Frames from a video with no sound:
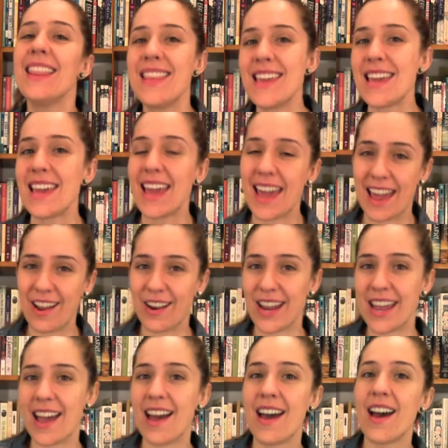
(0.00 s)
The
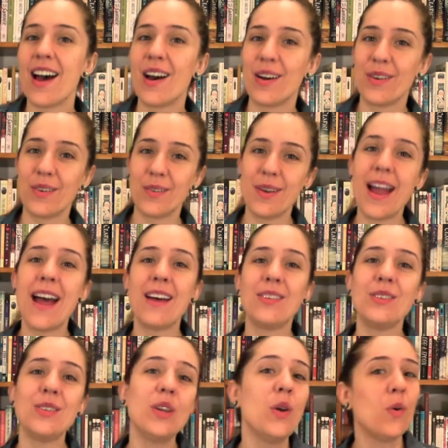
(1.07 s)
area
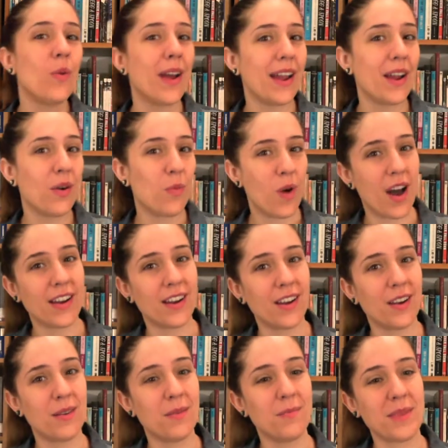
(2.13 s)
around where
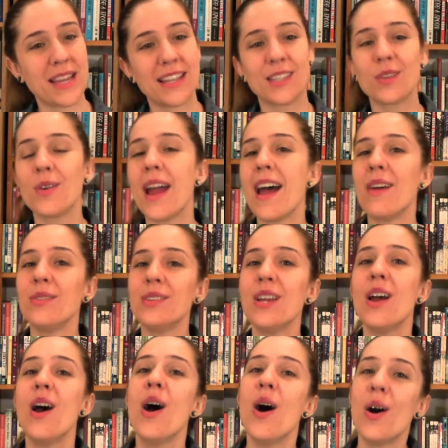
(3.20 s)
water meets ground,
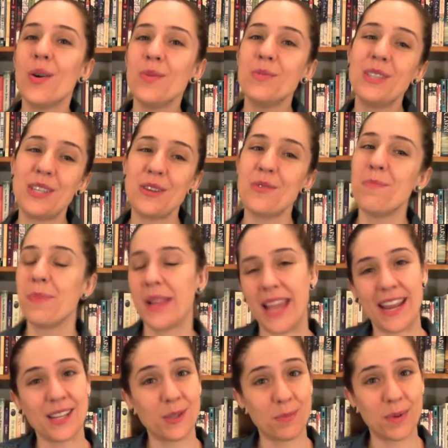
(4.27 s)
home to
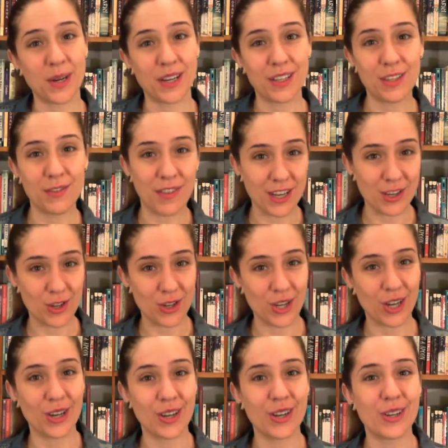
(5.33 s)
plants, birds, fish,
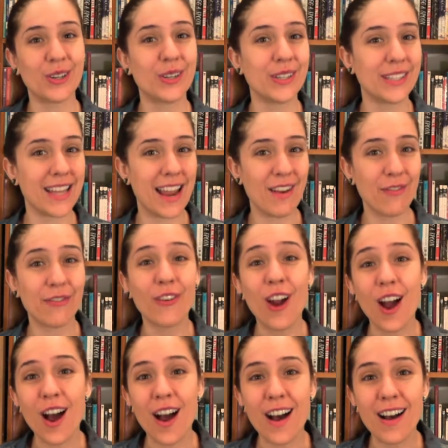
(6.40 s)
turtles, and
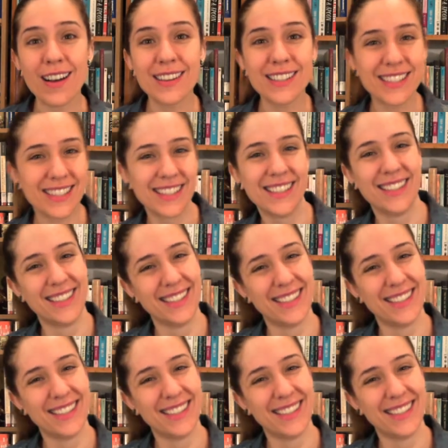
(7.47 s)
frogs.